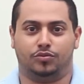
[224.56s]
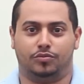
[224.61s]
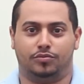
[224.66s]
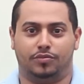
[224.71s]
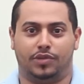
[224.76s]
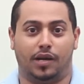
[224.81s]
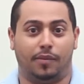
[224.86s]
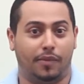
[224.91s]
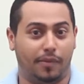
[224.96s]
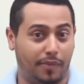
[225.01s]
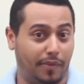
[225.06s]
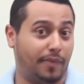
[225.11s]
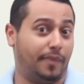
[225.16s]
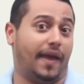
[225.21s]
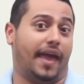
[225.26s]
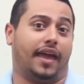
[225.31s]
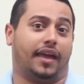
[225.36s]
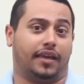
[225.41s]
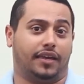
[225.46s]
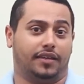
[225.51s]
go. But I'm going to be
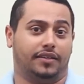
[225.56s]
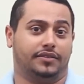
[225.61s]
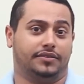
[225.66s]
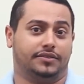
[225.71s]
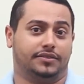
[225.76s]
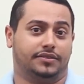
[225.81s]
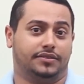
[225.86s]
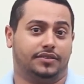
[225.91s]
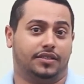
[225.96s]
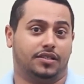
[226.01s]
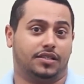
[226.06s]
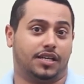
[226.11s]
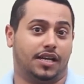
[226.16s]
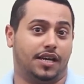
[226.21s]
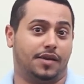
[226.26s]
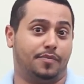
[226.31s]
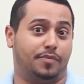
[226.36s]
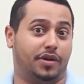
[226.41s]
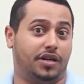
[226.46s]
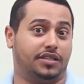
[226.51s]
back.
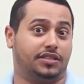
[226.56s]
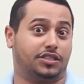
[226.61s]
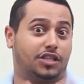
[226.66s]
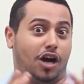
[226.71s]
Okay, but